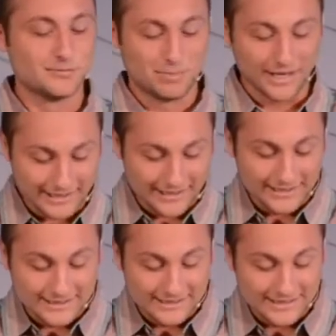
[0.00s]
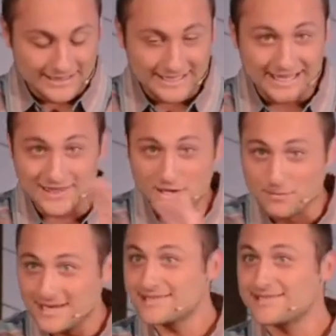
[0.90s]
But in the
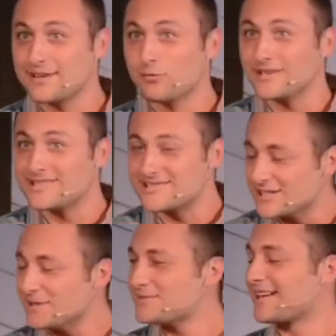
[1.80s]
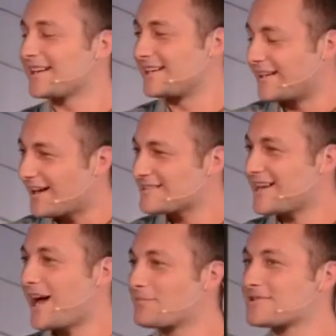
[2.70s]
midst of what seems like God's
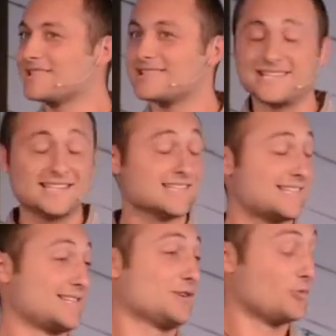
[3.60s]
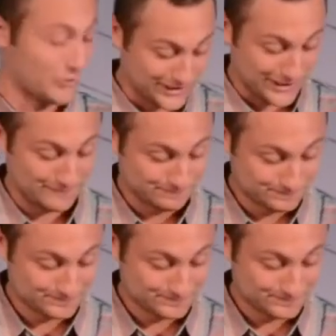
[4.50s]
absence, He is still working.